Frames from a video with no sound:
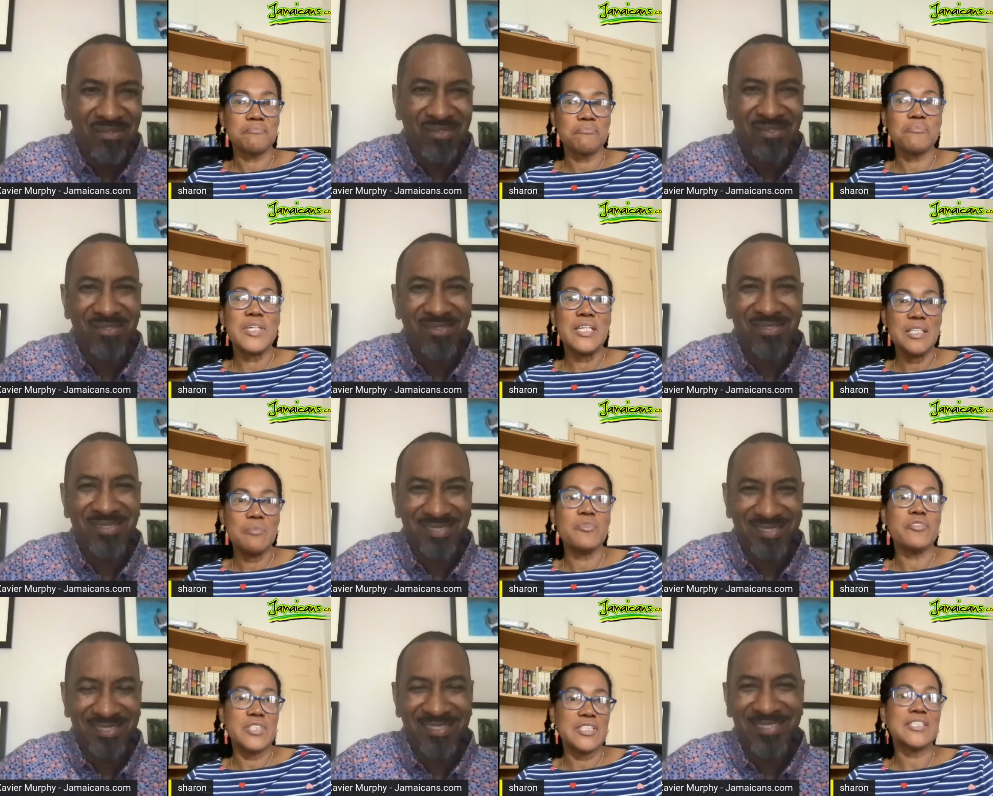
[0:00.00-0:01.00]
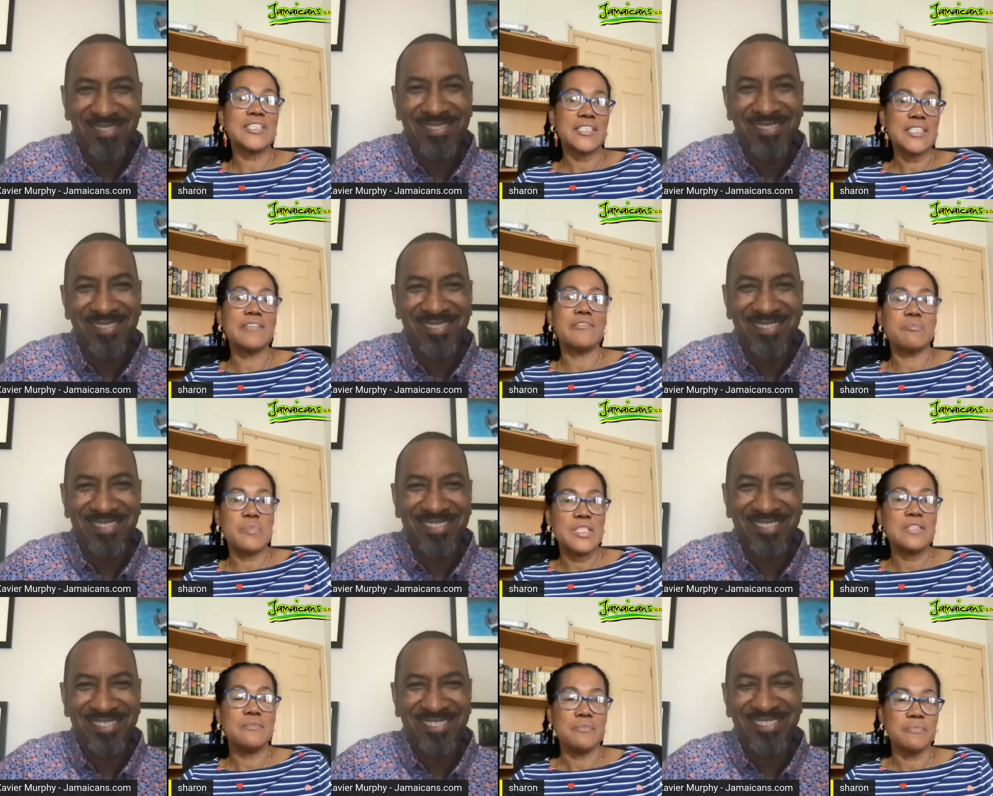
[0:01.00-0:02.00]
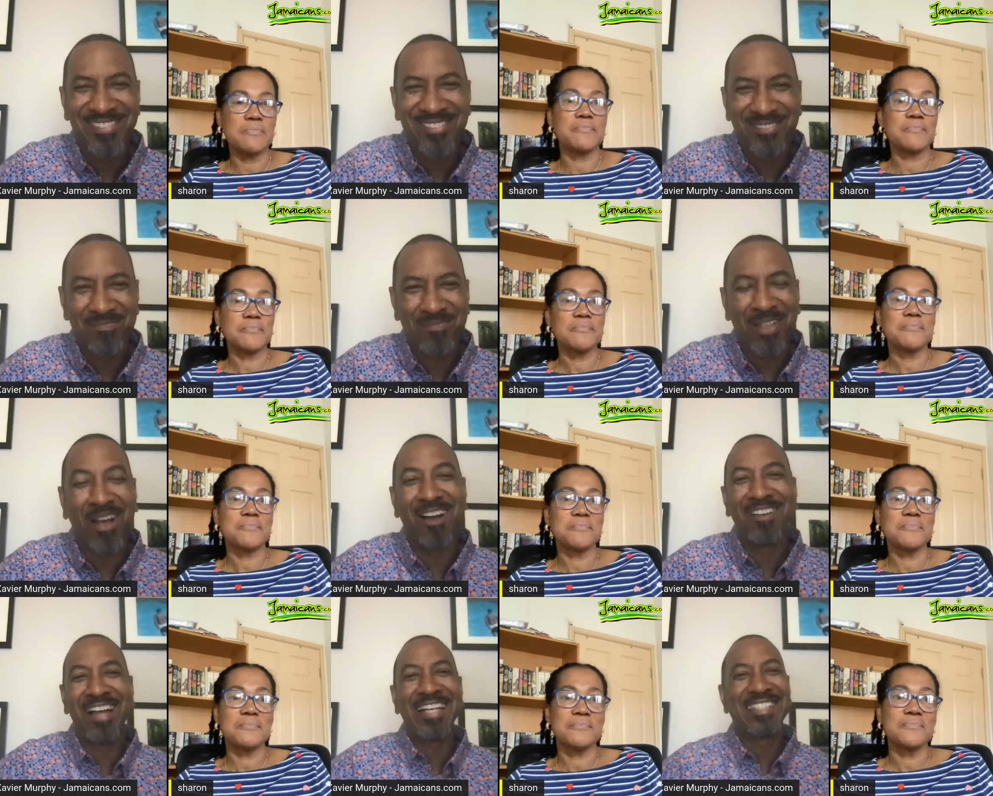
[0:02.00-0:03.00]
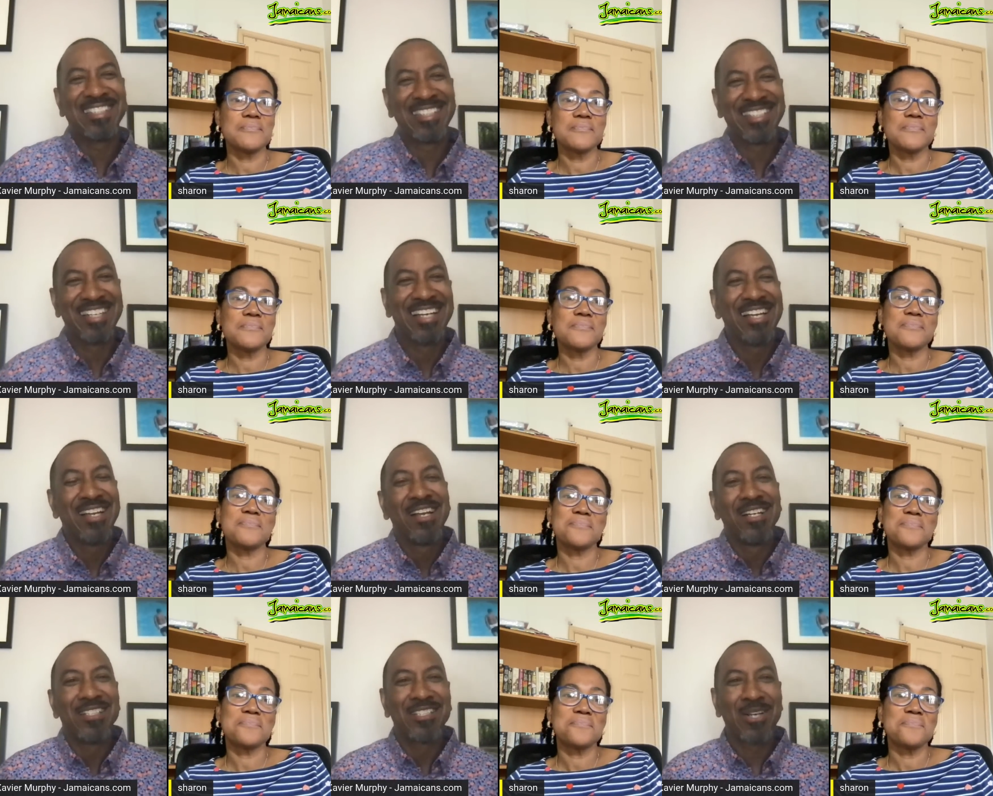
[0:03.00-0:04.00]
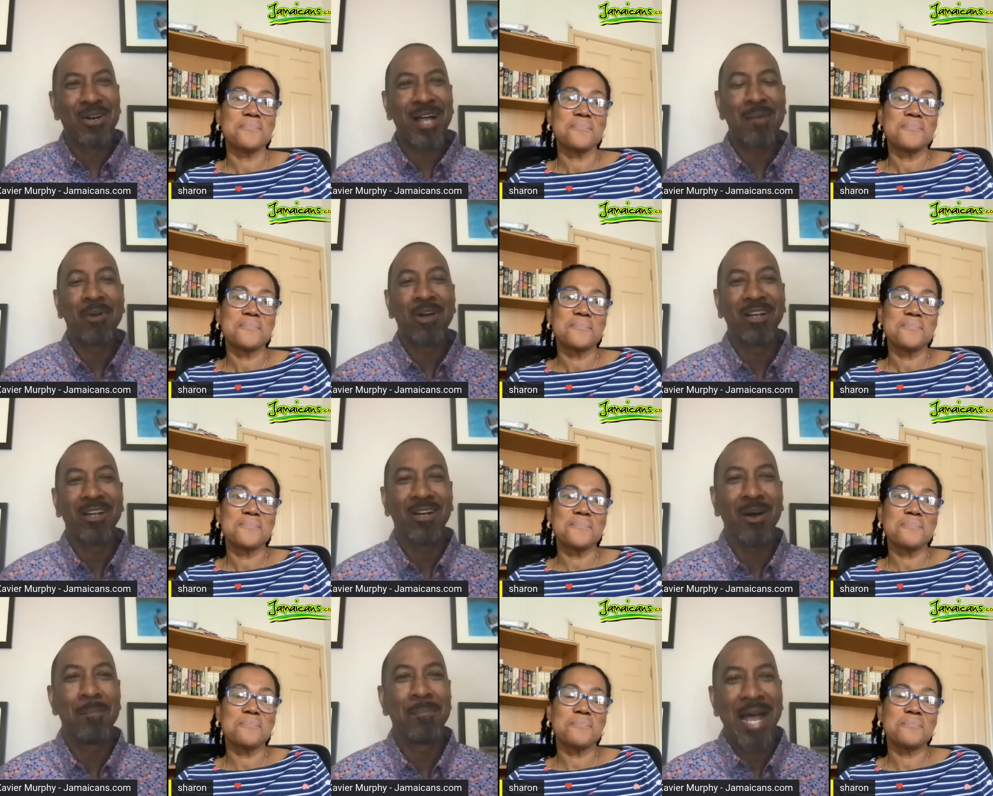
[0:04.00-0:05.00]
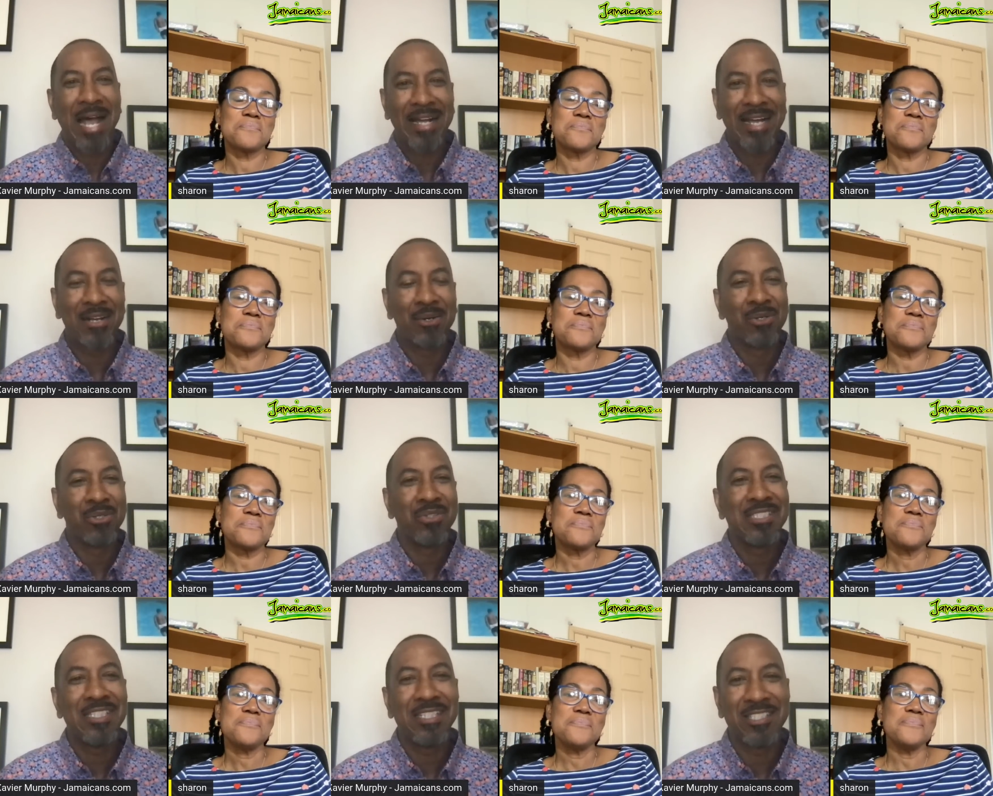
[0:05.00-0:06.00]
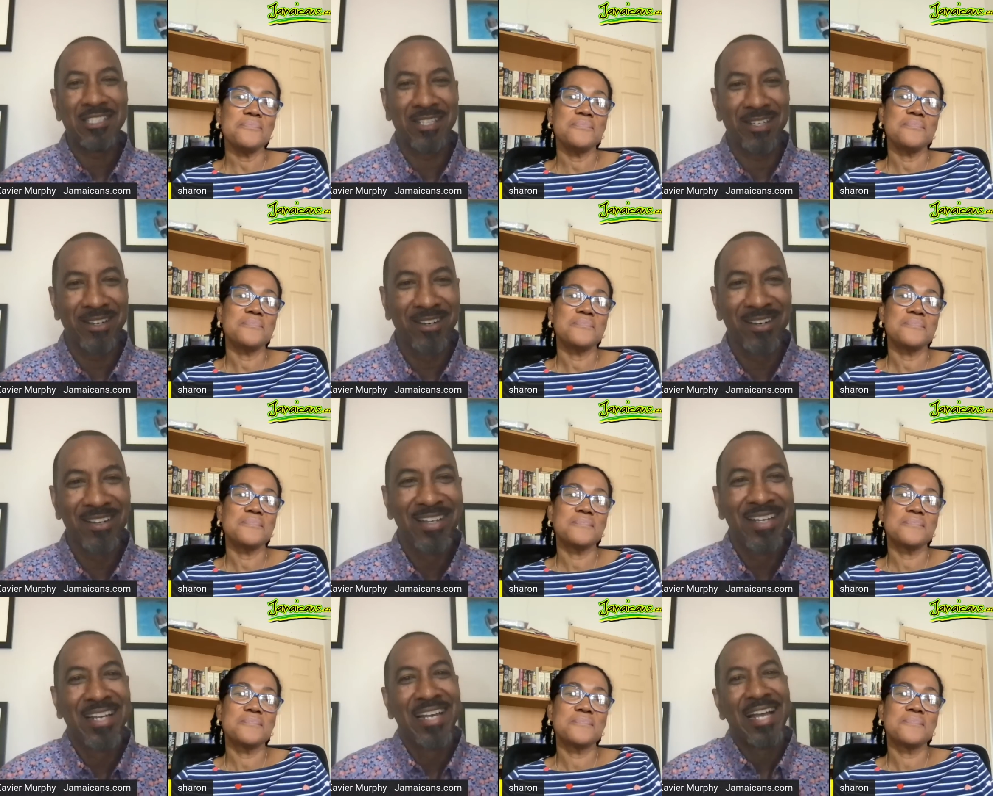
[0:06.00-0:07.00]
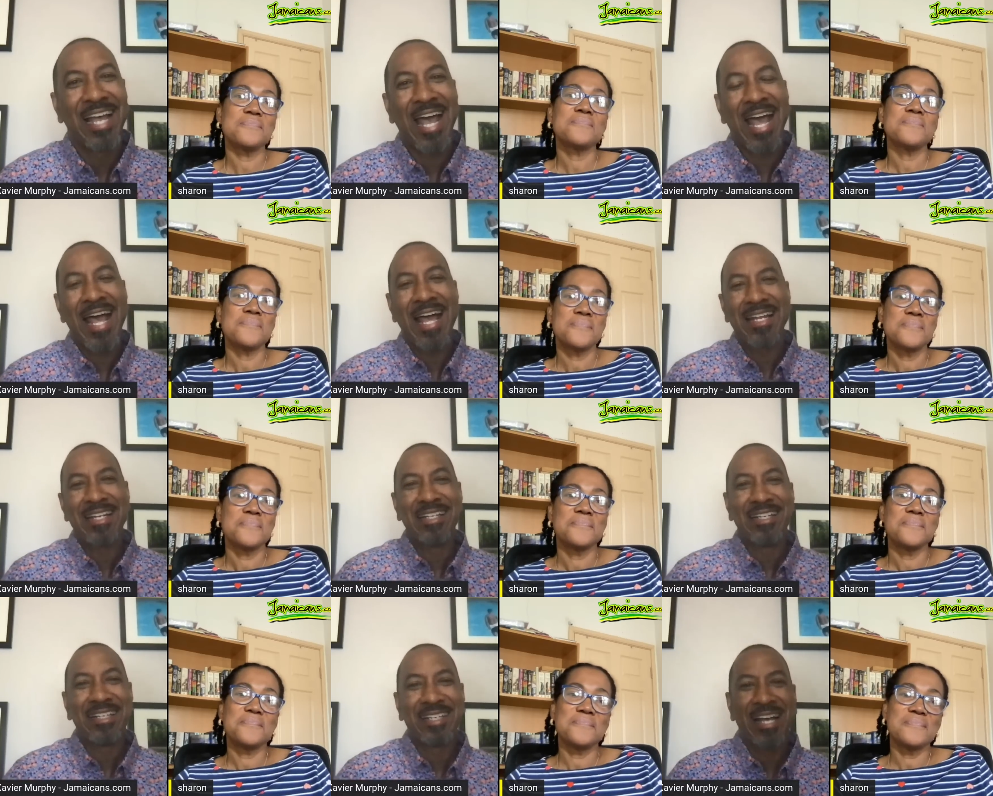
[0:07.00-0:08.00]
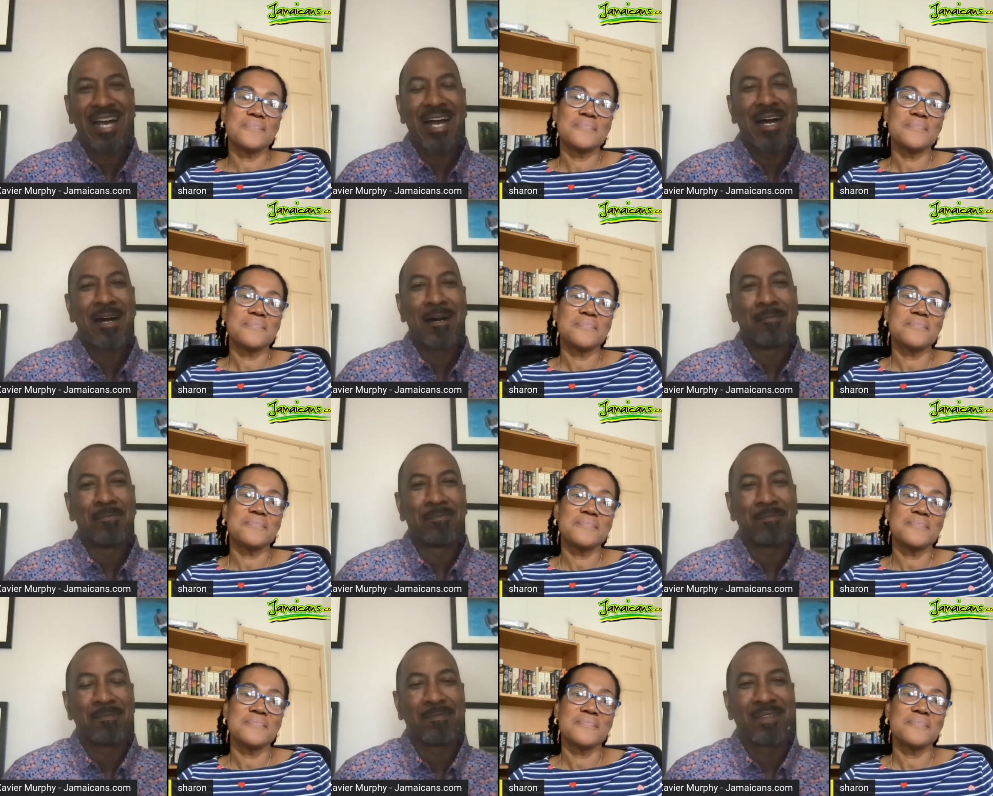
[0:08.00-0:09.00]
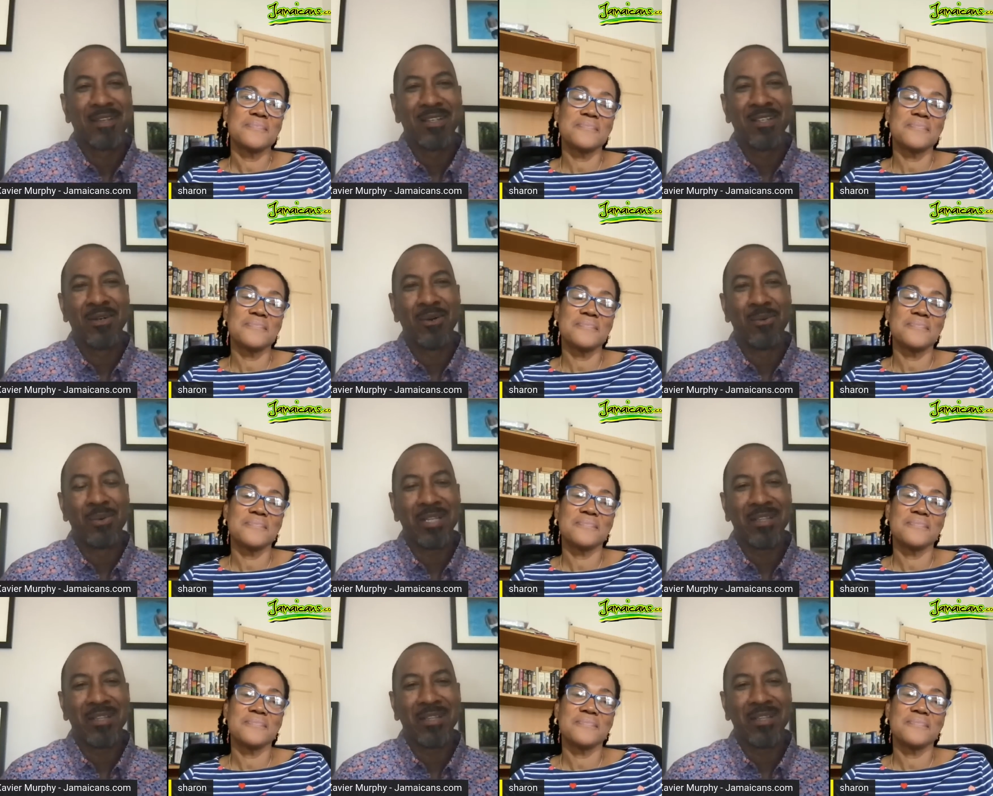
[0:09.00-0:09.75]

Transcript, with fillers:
Speaker 1: being in Mauritius has given me. All right.
Speaker 2: So I'm going to come back. I know you teach there. And you know, with